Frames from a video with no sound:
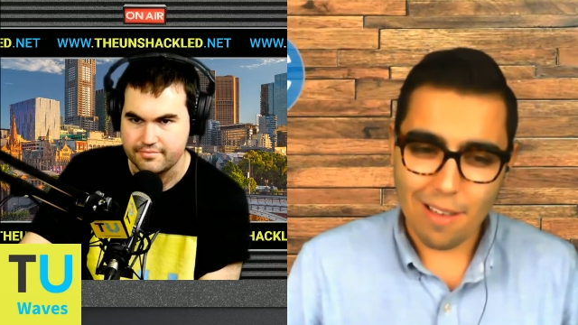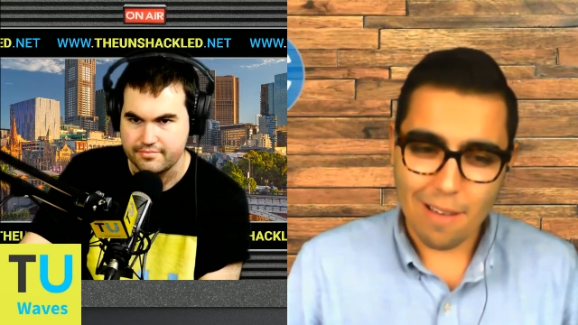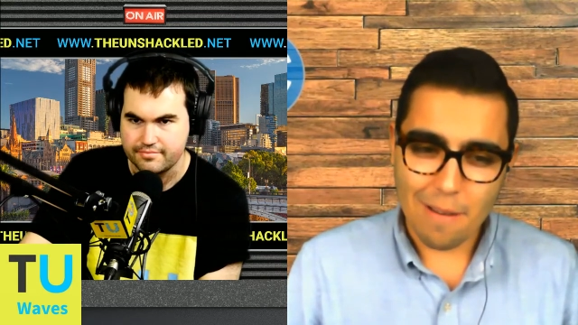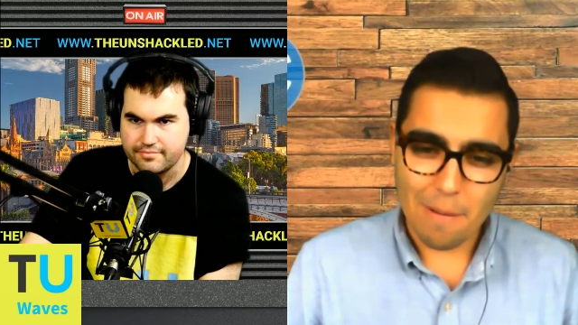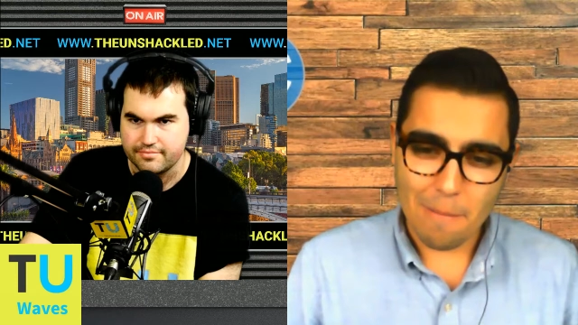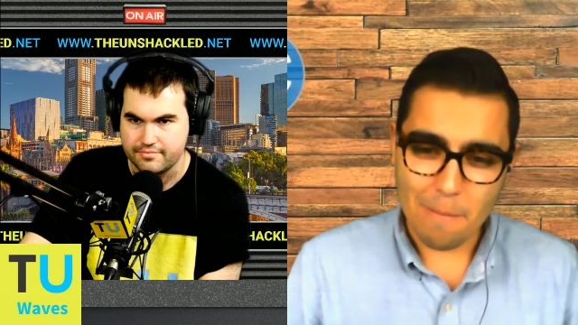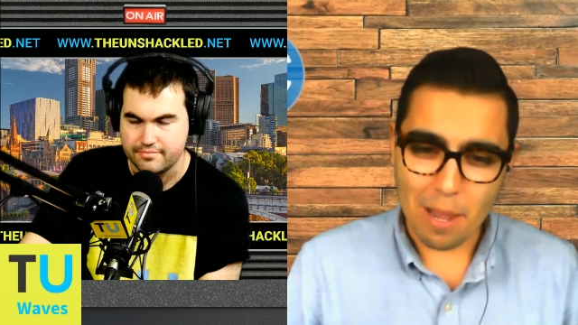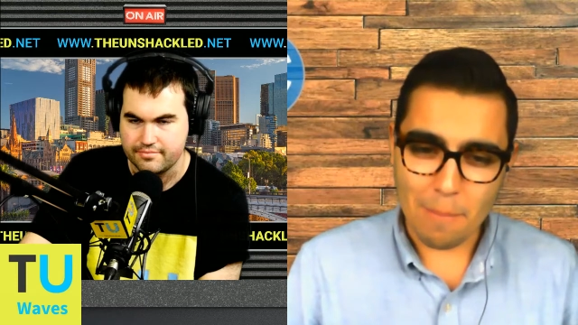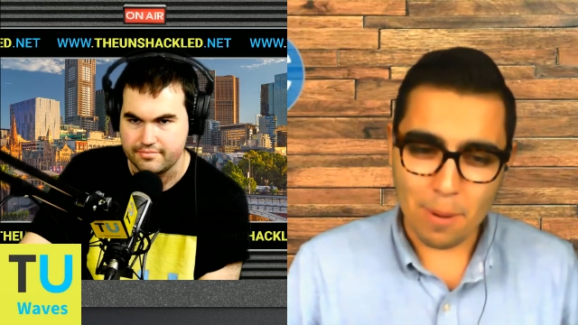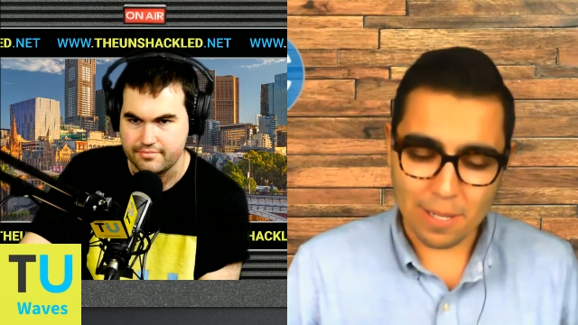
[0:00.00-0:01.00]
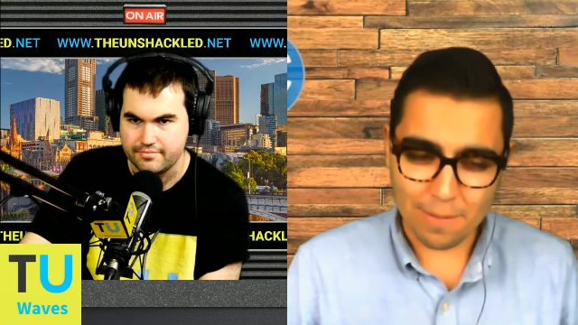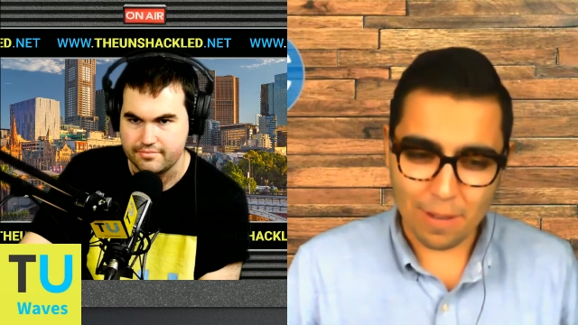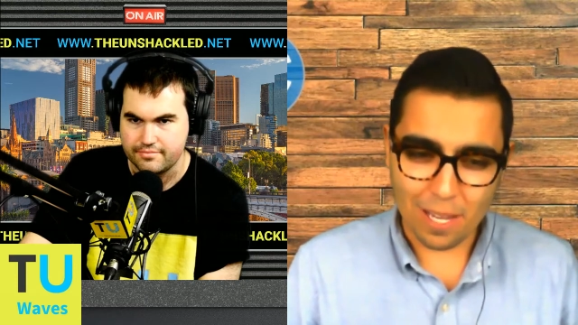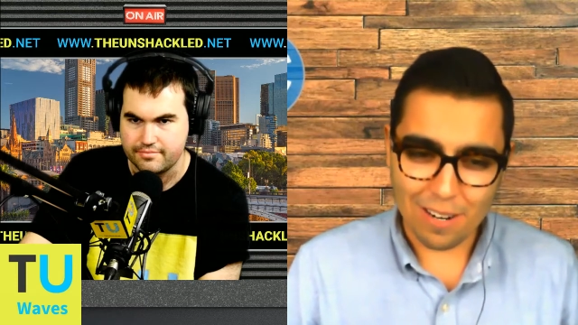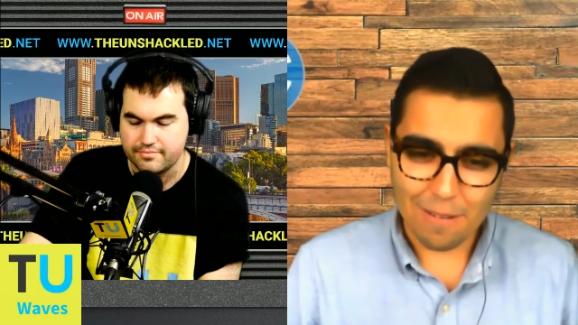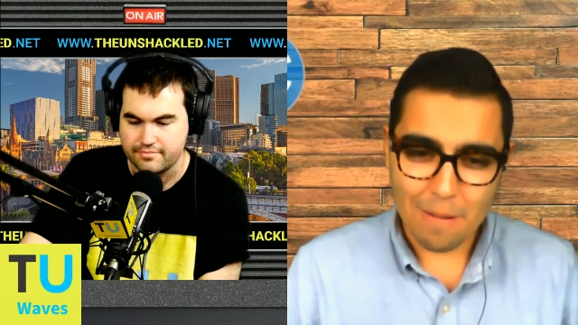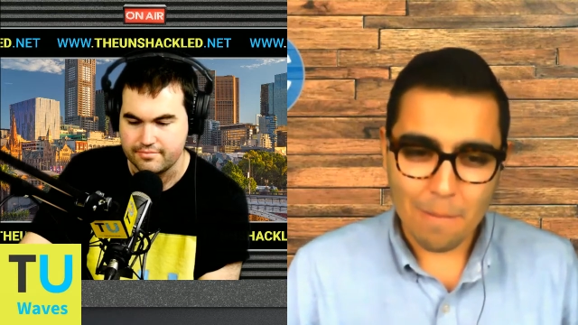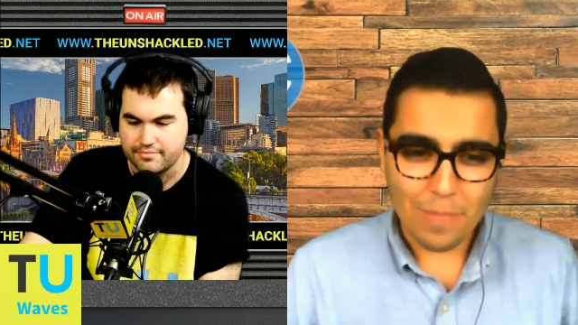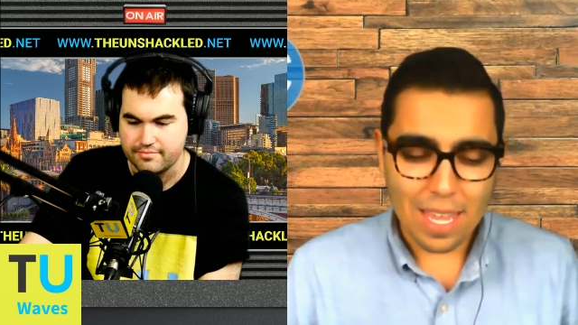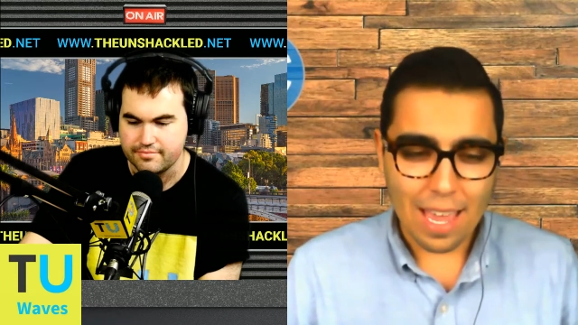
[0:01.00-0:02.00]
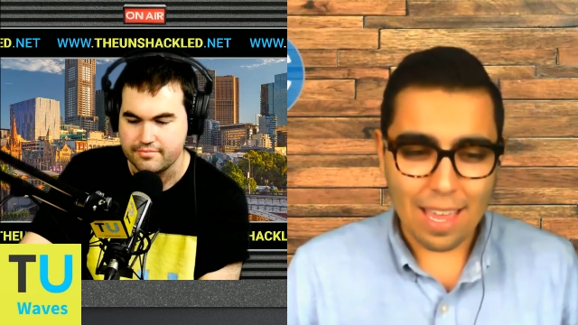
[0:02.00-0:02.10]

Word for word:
Speaker 1: by BuzzFeed, and uh,